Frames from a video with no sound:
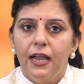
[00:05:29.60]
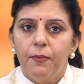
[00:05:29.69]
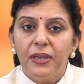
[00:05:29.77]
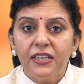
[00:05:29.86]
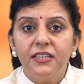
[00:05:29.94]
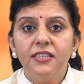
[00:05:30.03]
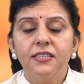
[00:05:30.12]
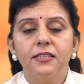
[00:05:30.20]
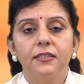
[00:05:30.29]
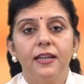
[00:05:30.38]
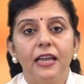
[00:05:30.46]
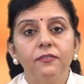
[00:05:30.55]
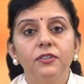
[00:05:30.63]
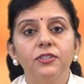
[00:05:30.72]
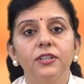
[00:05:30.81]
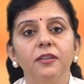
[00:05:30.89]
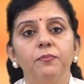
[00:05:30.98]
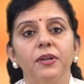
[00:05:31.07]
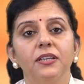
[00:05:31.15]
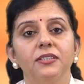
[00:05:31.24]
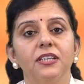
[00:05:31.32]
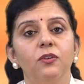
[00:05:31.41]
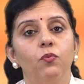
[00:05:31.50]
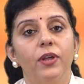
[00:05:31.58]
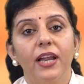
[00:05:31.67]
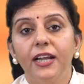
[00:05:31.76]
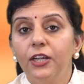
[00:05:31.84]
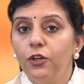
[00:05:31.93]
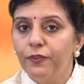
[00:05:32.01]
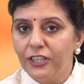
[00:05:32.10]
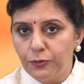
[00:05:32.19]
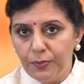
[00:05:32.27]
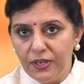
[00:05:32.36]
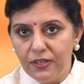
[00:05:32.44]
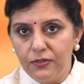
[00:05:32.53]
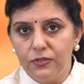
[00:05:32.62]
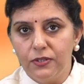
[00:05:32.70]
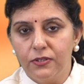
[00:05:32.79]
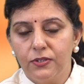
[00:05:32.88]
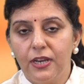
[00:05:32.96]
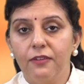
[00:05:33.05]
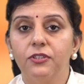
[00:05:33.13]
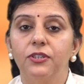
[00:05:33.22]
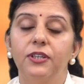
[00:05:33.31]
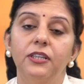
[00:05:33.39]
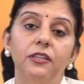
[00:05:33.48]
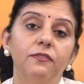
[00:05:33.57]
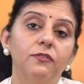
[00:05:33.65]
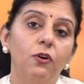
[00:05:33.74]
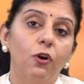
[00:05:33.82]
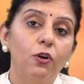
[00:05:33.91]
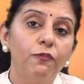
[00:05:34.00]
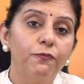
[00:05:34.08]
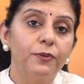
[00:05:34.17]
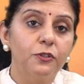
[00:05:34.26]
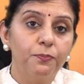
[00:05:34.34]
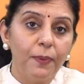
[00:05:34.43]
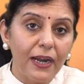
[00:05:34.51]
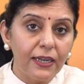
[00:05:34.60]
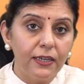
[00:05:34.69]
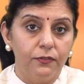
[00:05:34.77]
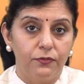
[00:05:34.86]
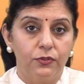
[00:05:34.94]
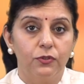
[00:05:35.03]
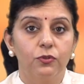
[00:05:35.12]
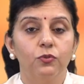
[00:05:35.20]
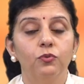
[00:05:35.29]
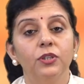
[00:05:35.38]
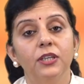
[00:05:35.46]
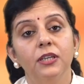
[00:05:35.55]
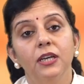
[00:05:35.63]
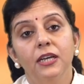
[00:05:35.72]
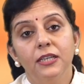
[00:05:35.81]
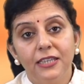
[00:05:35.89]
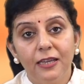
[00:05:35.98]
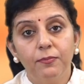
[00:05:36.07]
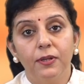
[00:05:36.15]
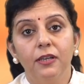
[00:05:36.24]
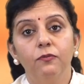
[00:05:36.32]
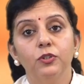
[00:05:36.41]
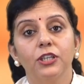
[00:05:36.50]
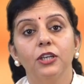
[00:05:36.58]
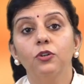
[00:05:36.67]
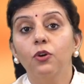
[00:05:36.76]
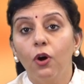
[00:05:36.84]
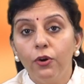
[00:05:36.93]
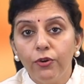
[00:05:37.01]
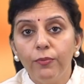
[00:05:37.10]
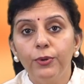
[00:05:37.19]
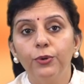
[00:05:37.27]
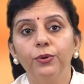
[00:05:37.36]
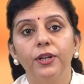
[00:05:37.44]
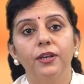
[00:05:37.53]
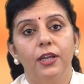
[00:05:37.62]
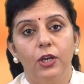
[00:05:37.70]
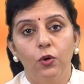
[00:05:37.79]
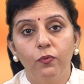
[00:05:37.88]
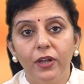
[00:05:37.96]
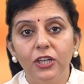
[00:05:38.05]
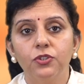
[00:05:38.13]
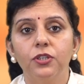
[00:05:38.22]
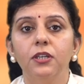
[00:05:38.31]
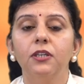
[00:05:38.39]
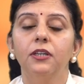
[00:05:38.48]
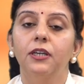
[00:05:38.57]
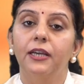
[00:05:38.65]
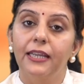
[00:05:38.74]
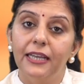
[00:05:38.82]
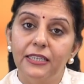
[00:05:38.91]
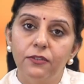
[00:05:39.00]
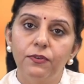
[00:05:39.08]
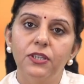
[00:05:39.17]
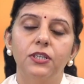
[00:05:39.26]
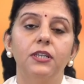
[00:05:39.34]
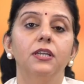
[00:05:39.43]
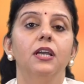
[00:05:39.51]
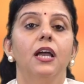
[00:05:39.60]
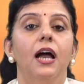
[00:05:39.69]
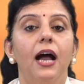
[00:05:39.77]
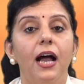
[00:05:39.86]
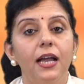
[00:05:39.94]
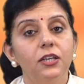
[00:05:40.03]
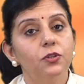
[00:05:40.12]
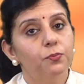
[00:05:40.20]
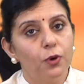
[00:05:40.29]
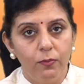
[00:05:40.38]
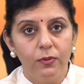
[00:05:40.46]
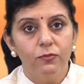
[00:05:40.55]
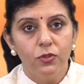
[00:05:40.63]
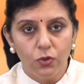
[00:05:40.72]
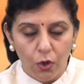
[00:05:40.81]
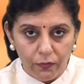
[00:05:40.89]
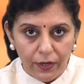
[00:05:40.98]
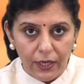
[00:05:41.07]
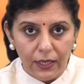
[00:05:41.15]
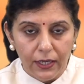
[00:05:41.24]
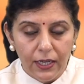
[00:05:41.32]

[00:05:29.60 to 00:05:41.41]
because the diversity brings in variety of experiences. Diversity gives a lot of perspectives to the table which can contribute in innovation, creativity and problem solving.